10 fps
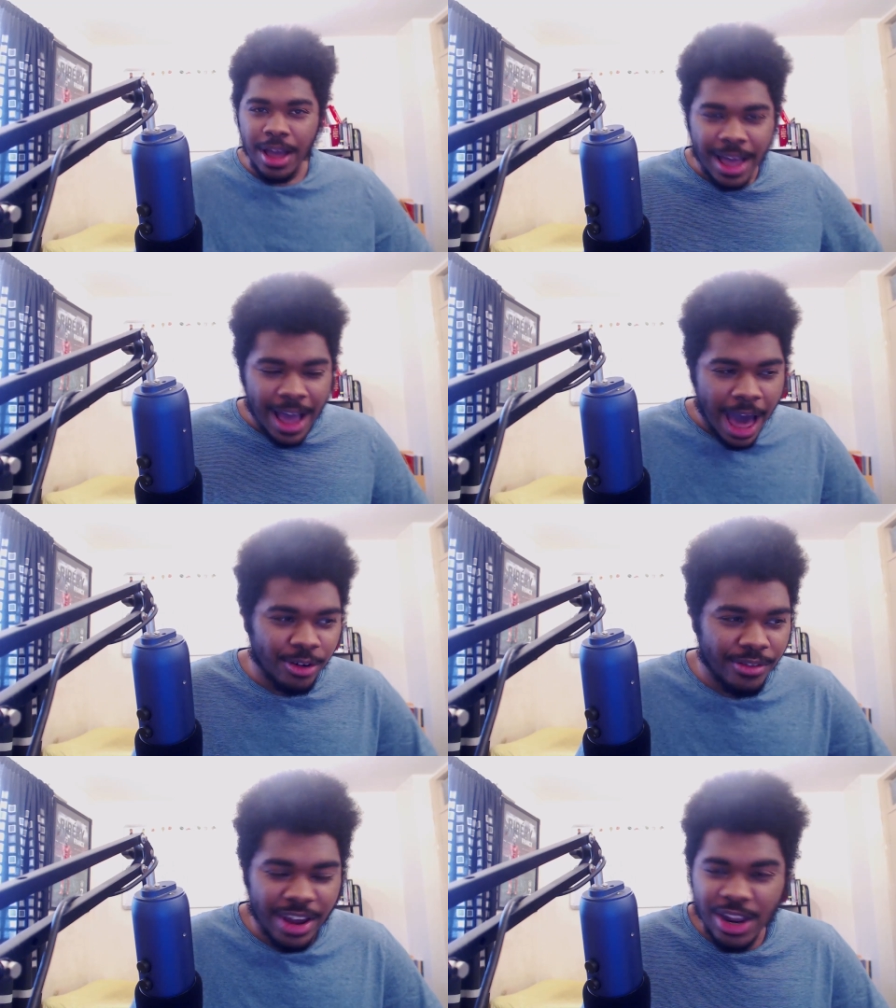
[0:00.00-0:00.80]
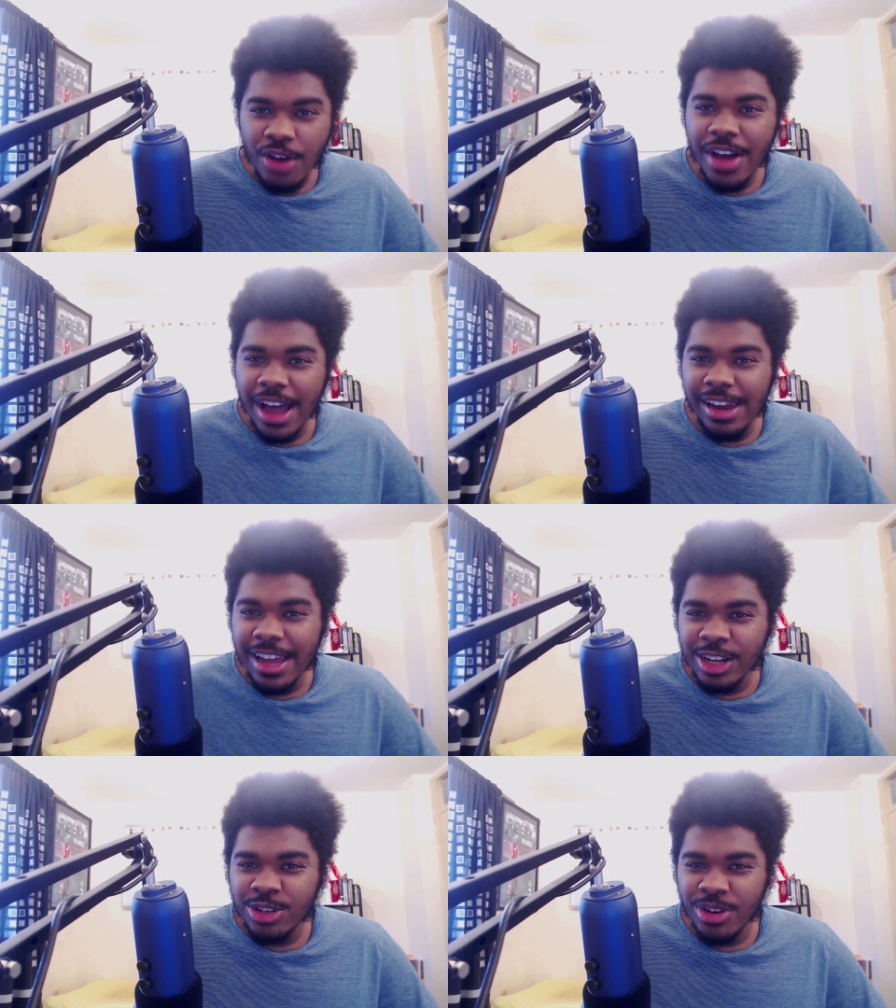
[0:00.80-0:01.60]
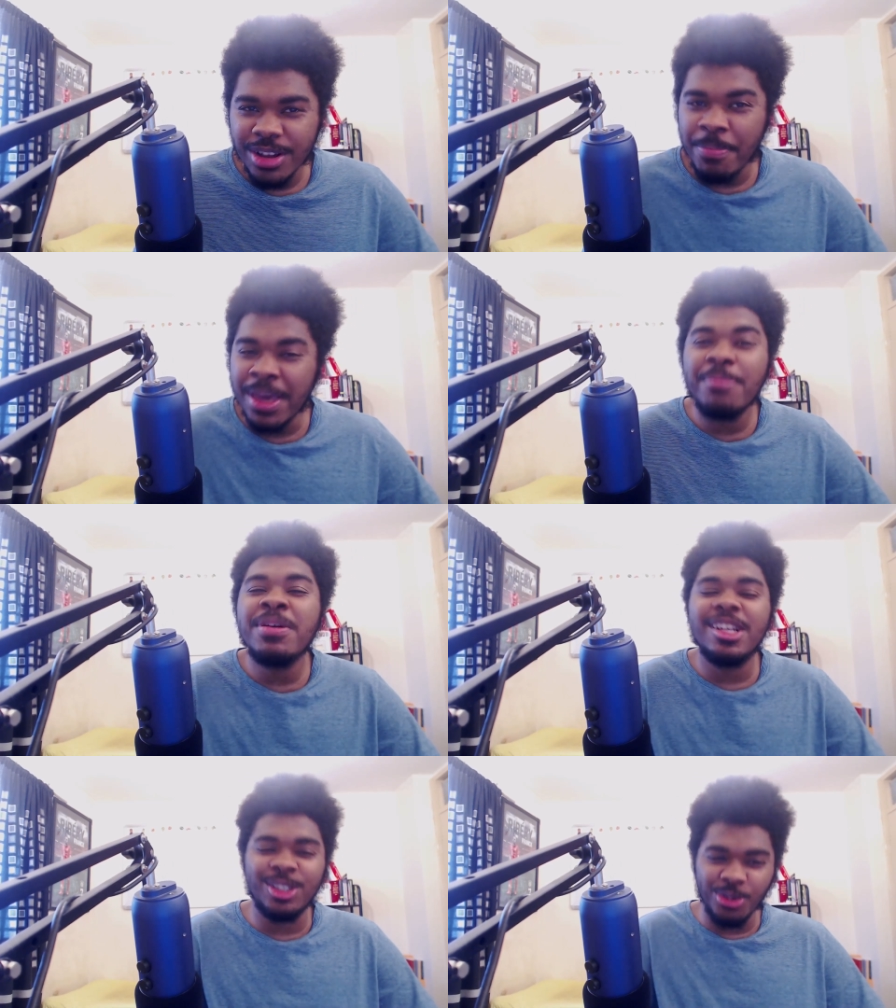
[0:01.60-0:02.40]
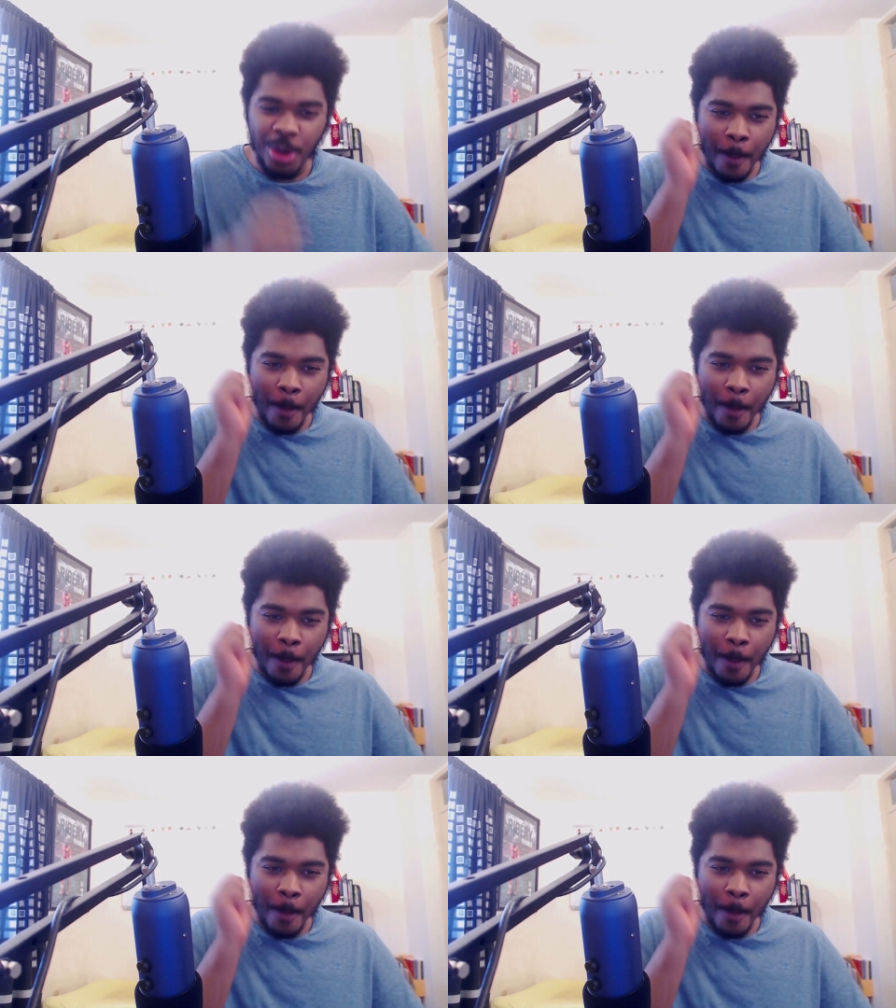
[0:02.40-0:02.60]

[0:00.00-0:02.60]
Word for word: I don't have any other electric... Pikachu.